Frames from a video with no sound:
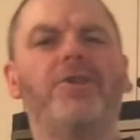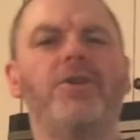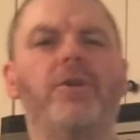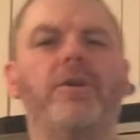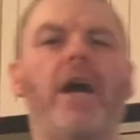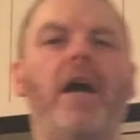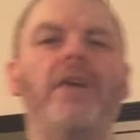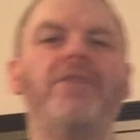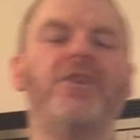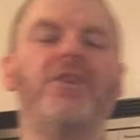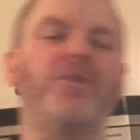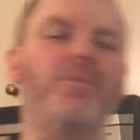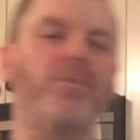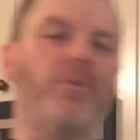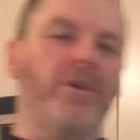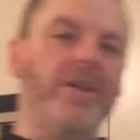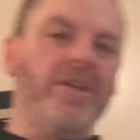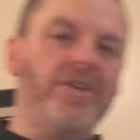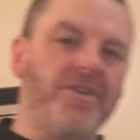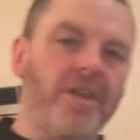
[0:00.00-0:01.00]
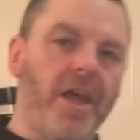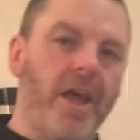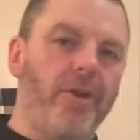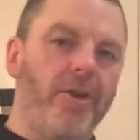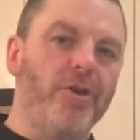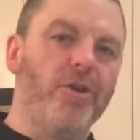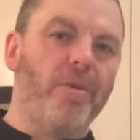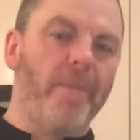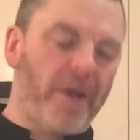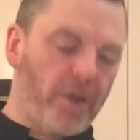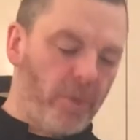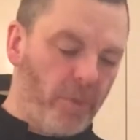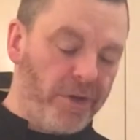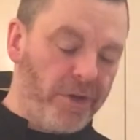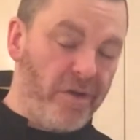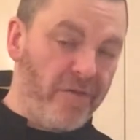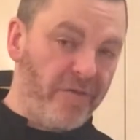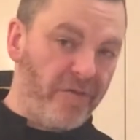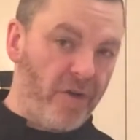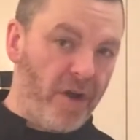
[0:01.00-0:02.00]
right, so guys, it's pretty standard no matter where
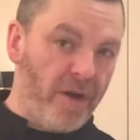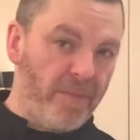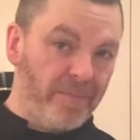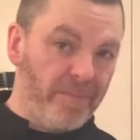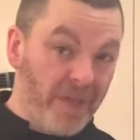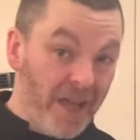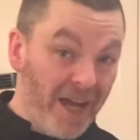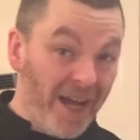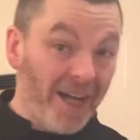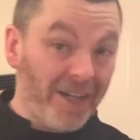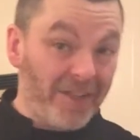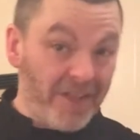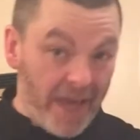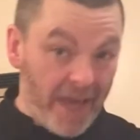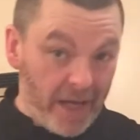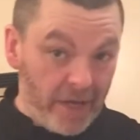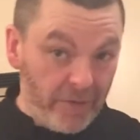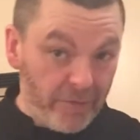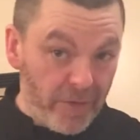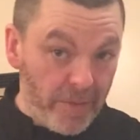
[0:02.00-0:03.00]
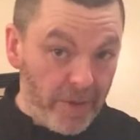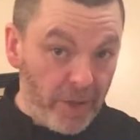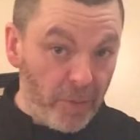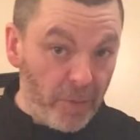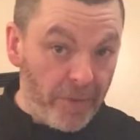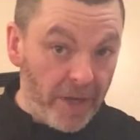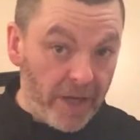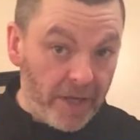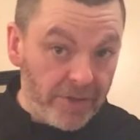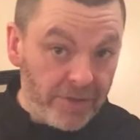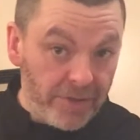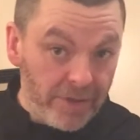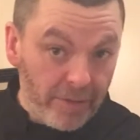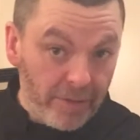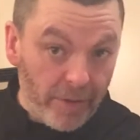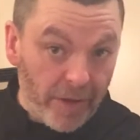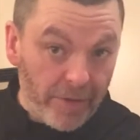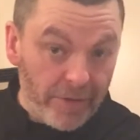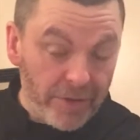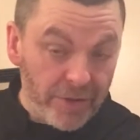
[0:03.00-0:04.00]
you're from. A can of tomato paste
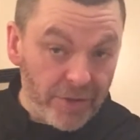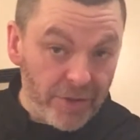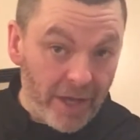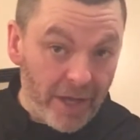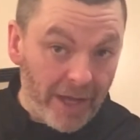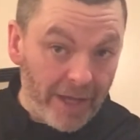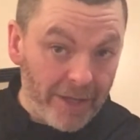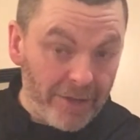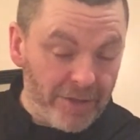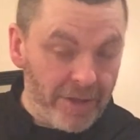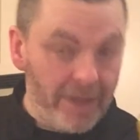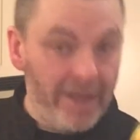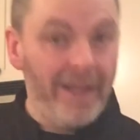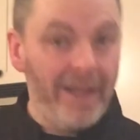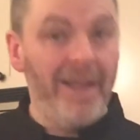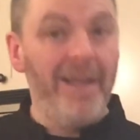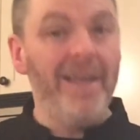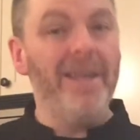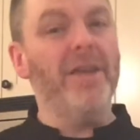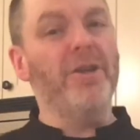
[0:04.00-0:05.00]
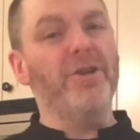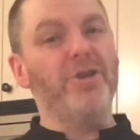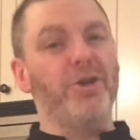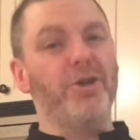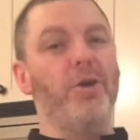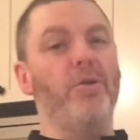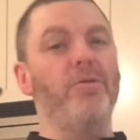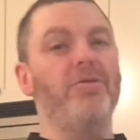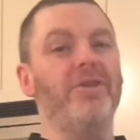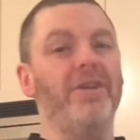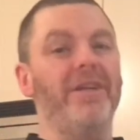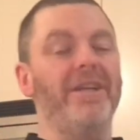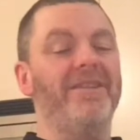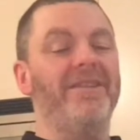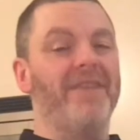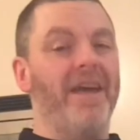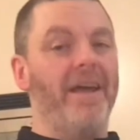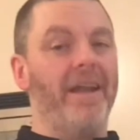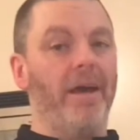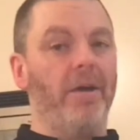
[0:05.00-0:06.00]
around this size is usually
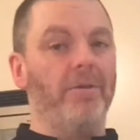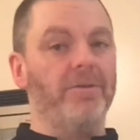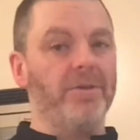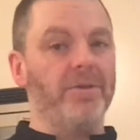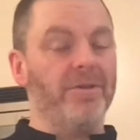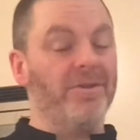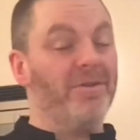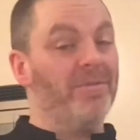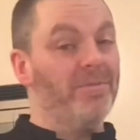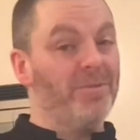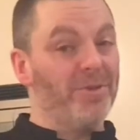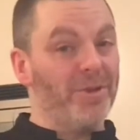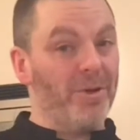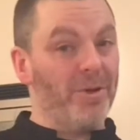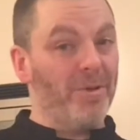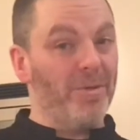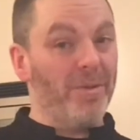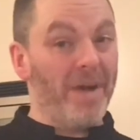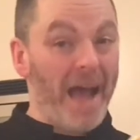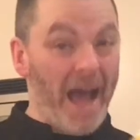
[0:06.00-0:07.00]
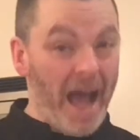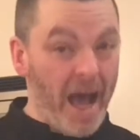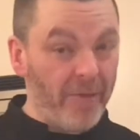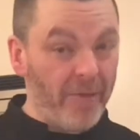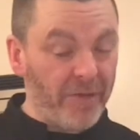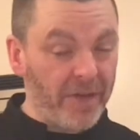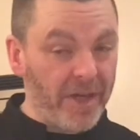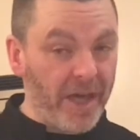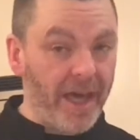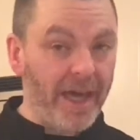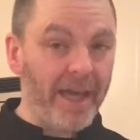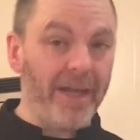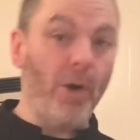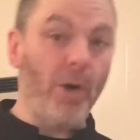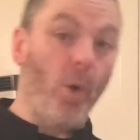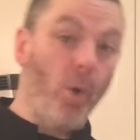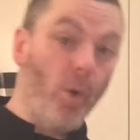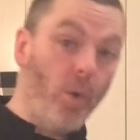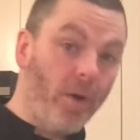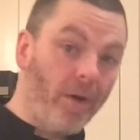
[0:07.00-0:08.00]
10 ounces. So half a can
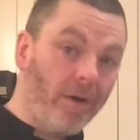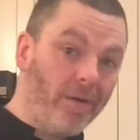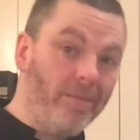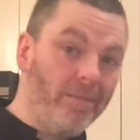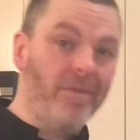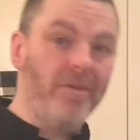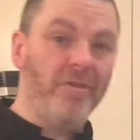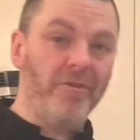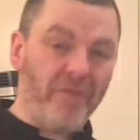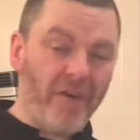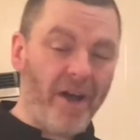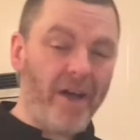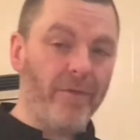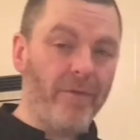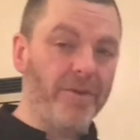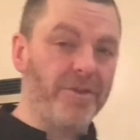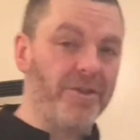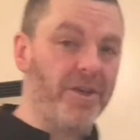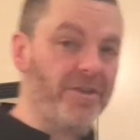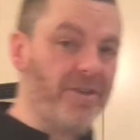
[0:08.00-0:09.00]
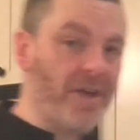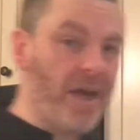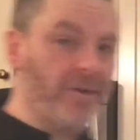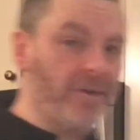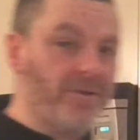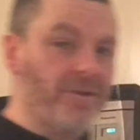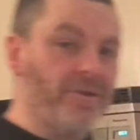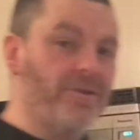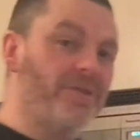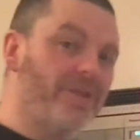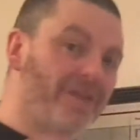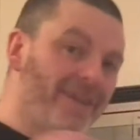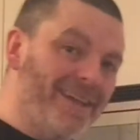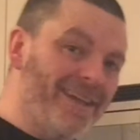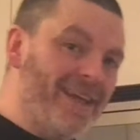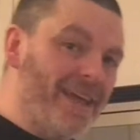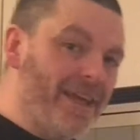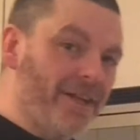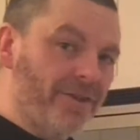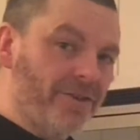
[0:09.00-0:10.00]
or 5 or 6 ounces
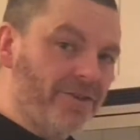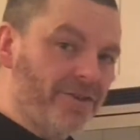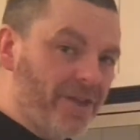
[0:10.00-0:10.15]
into the